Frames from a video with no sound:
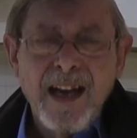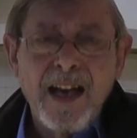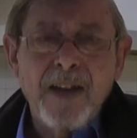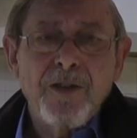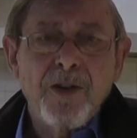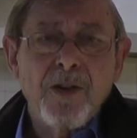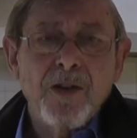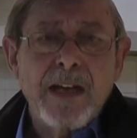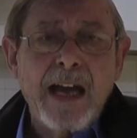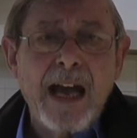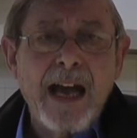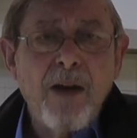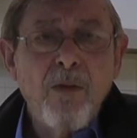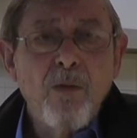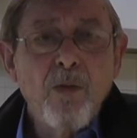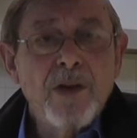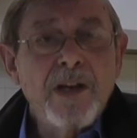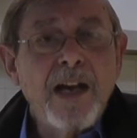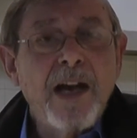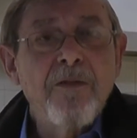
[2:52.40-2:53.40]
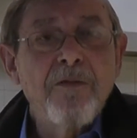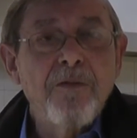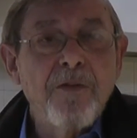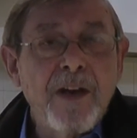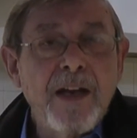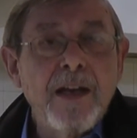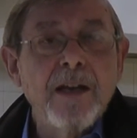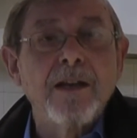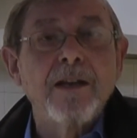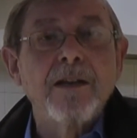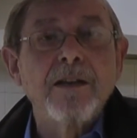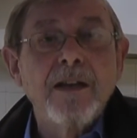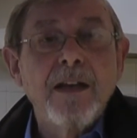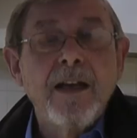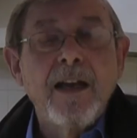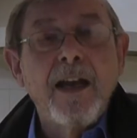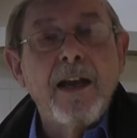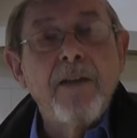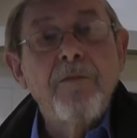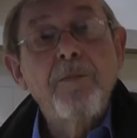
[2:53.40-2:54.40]
I thought, how would I feel
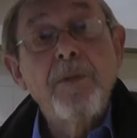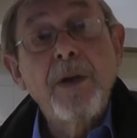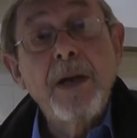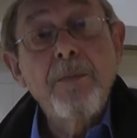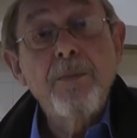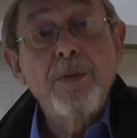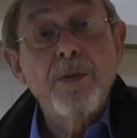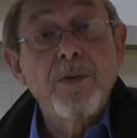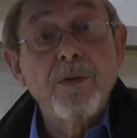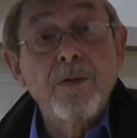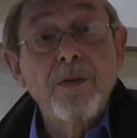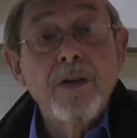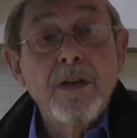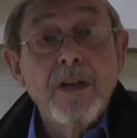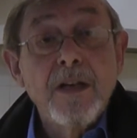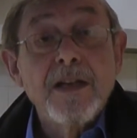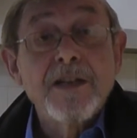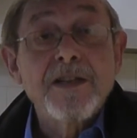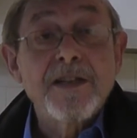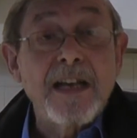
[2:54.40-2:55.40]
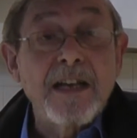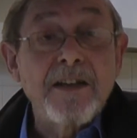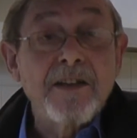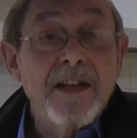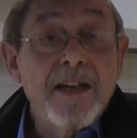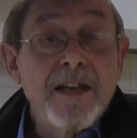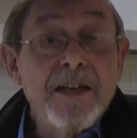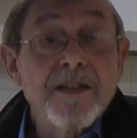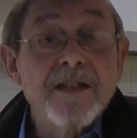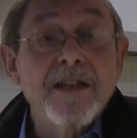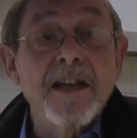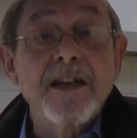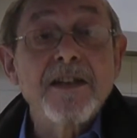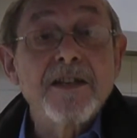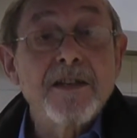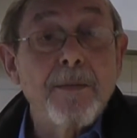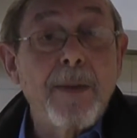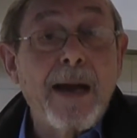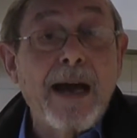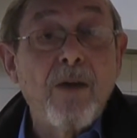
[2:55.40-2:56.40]
if people said these
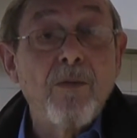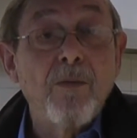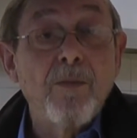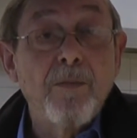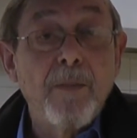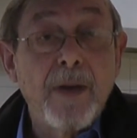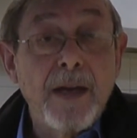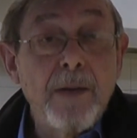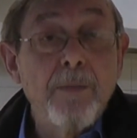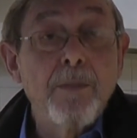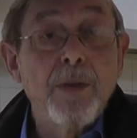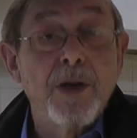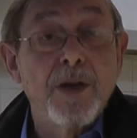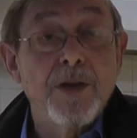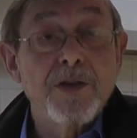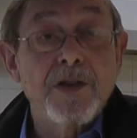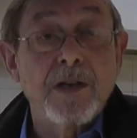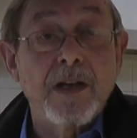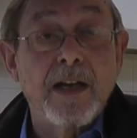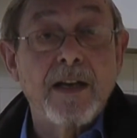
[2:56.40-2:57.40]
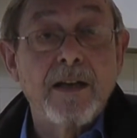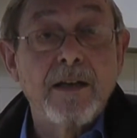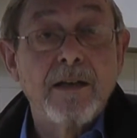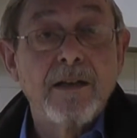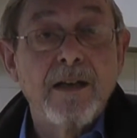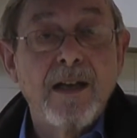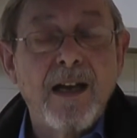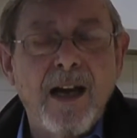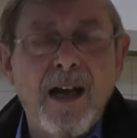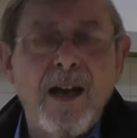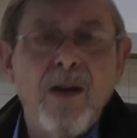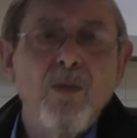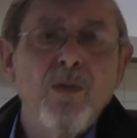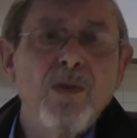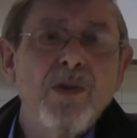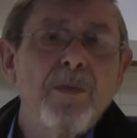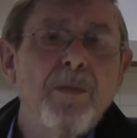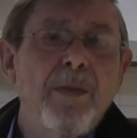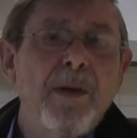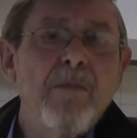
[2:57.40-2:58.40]
things about me personally? I
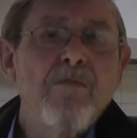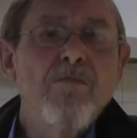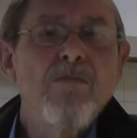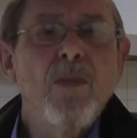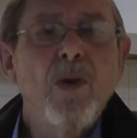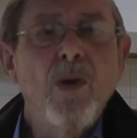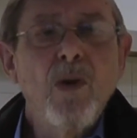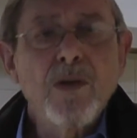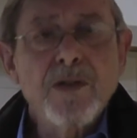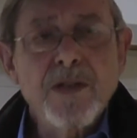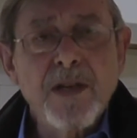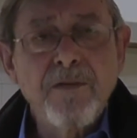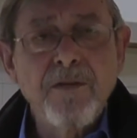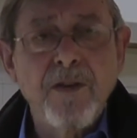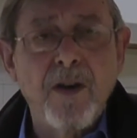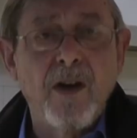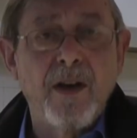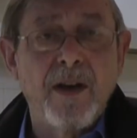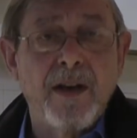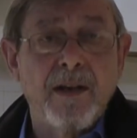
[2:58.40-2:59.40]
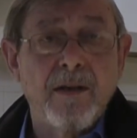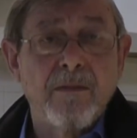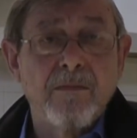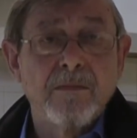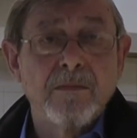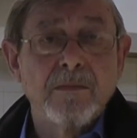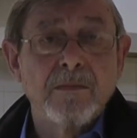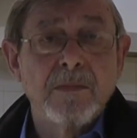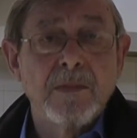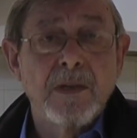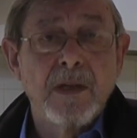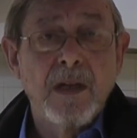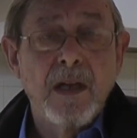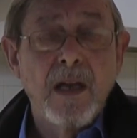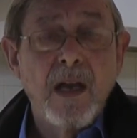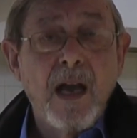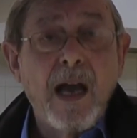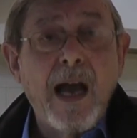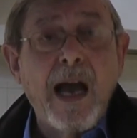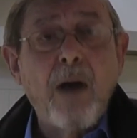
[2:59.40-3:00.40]
would be mortified.
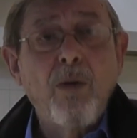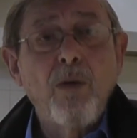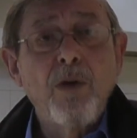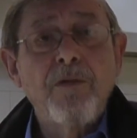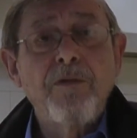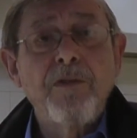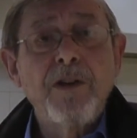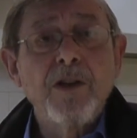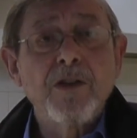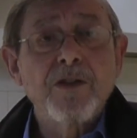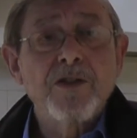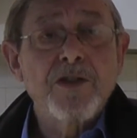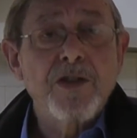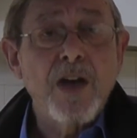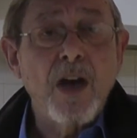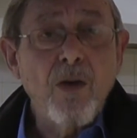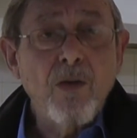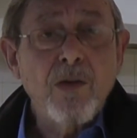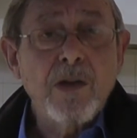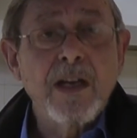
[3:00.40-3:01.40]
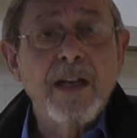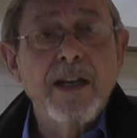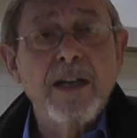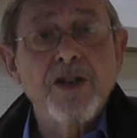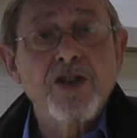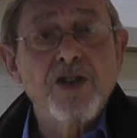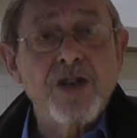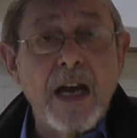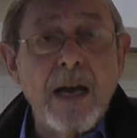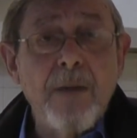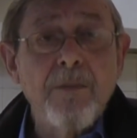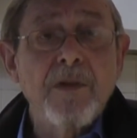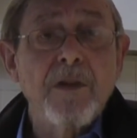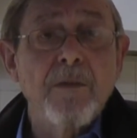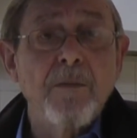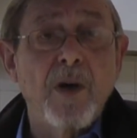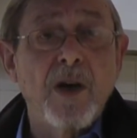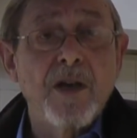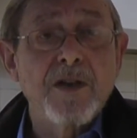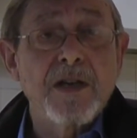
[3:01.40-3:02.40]
I would feel totally ashamed
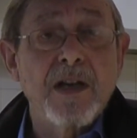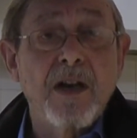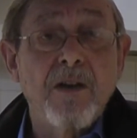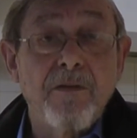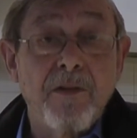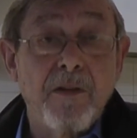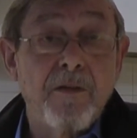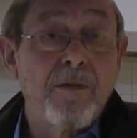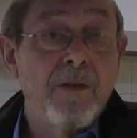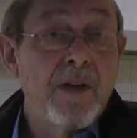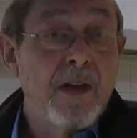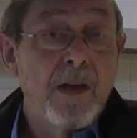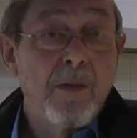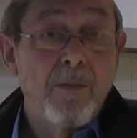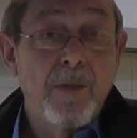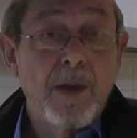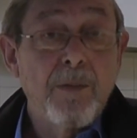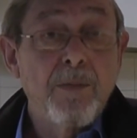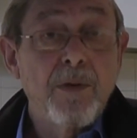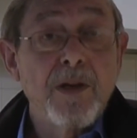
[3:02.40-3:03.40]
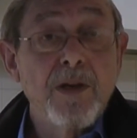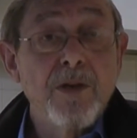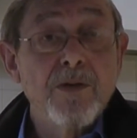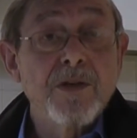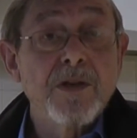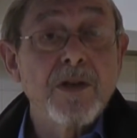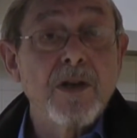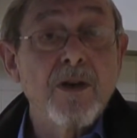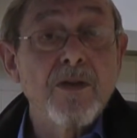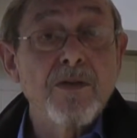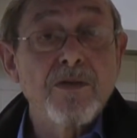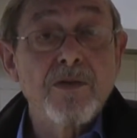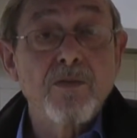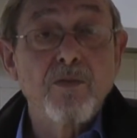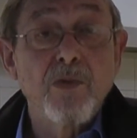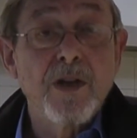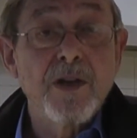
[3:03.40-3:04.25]
of myself if people use those